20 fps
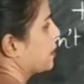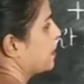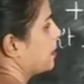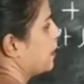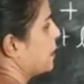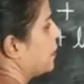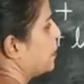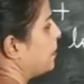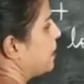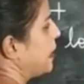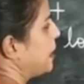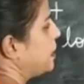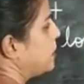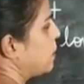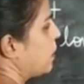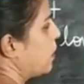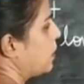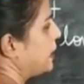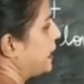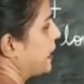Now my
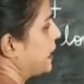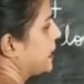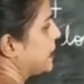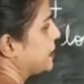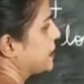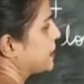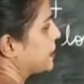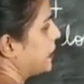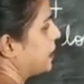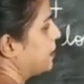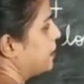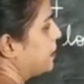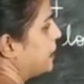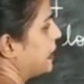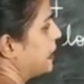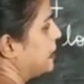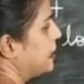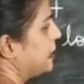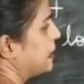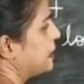not has come
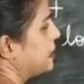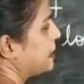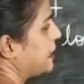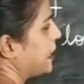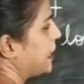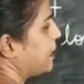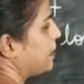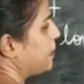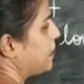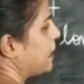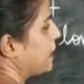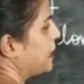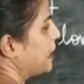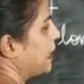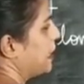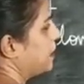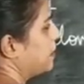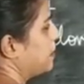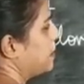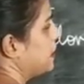in the statement,
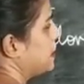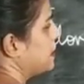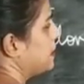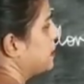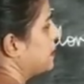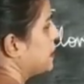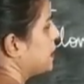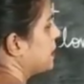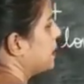that means